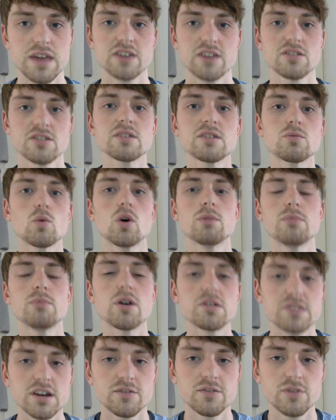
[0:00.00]
because I wind
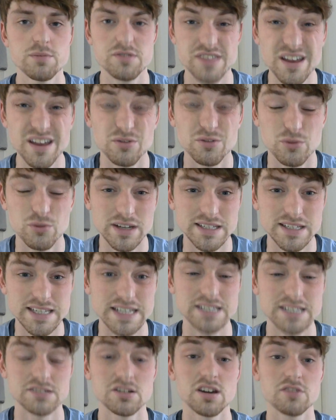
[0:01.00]
myself up still at
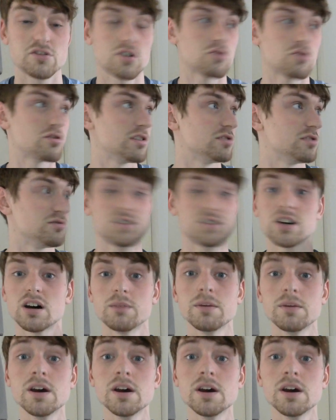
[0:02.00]
26, and I socialise all the time.